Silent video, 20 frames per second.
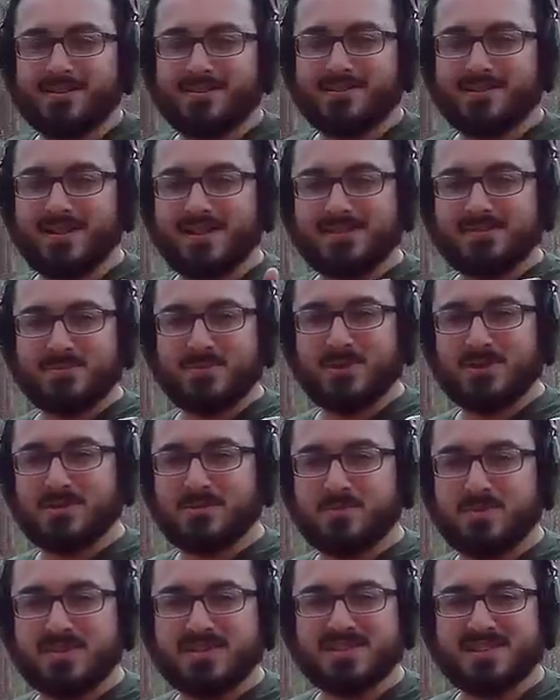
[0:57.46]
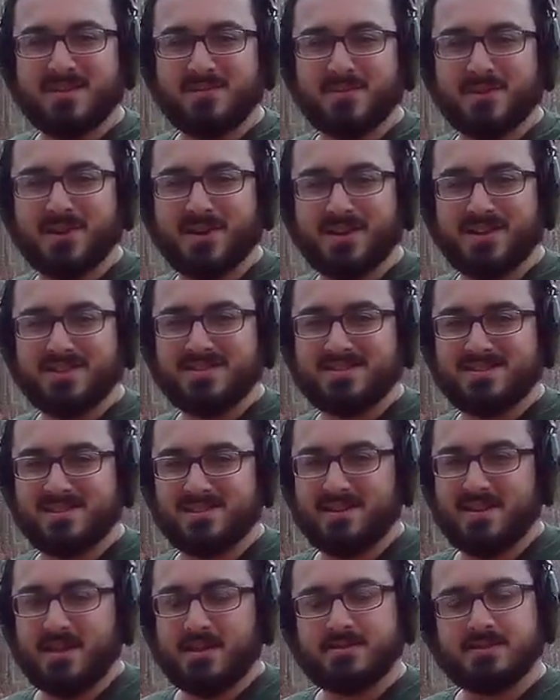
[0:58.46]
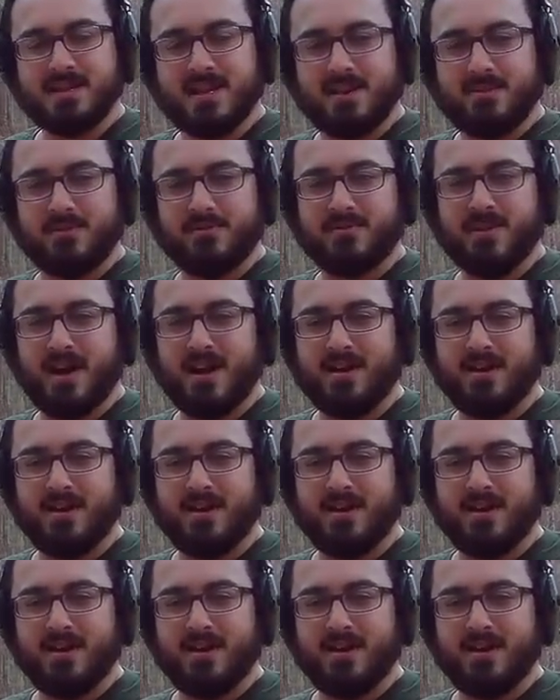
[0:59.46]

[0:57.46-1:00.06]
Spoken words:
Thanks for watching Peace, Love, and Guns. Today we've got